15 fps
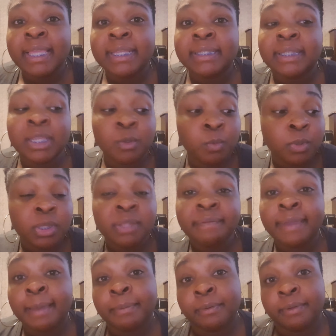is it will
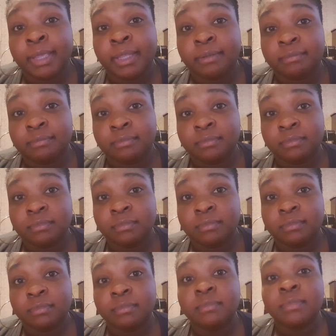evaporate.
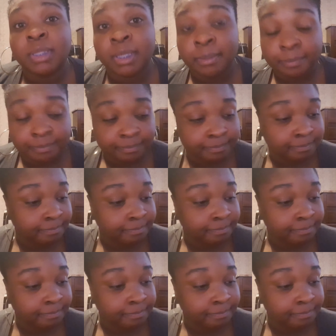Yep.